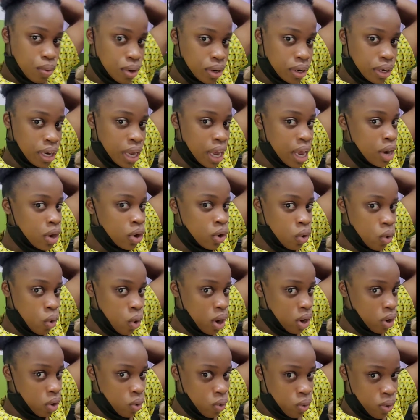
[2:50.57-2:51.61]
they know
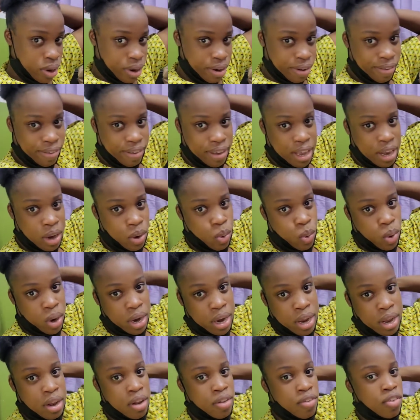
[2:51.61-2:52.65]
I don't want to see anyone
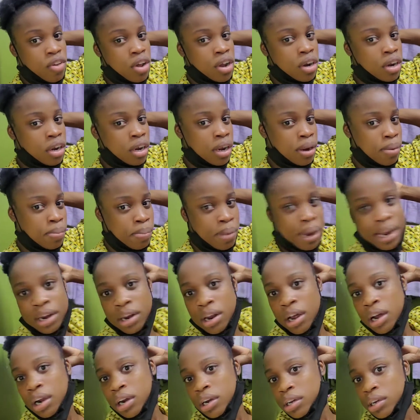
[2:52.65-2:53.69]
else other than my
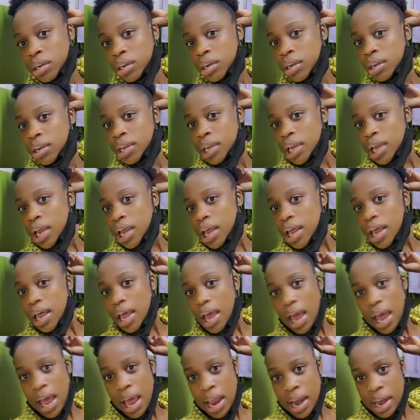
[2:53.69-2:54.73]
doctor,
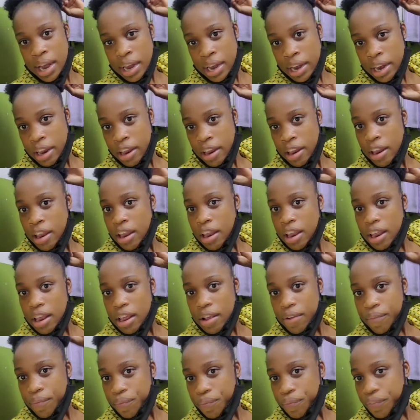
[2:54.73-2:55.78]
and
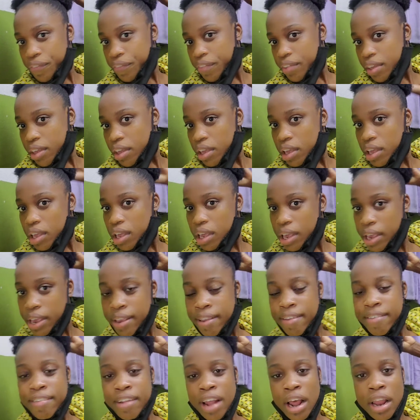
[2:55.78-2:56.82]

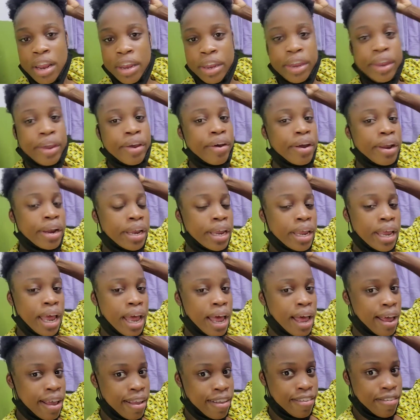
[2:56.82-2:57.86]
he's not there, and he
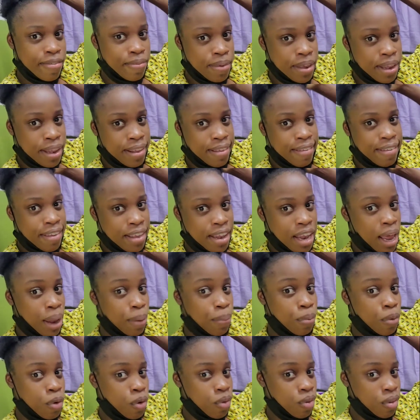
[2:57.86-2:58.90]
asked me to see
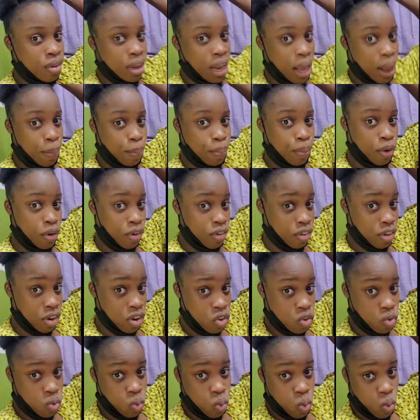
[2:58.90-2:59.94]
that person. That person
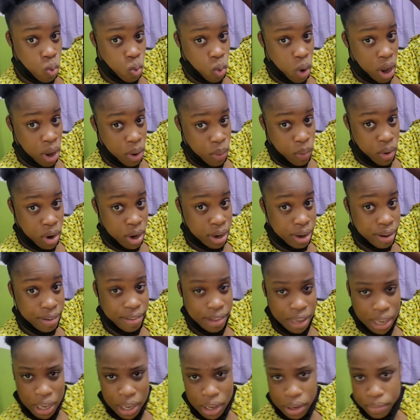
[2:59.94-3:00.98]
is who I want to
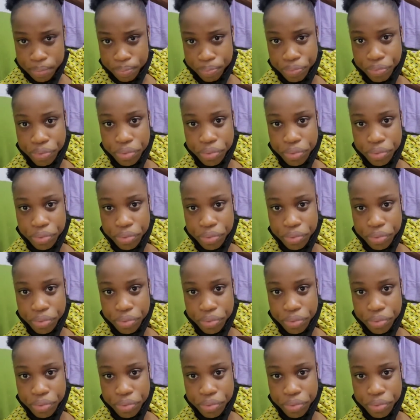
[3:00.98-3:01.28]
see.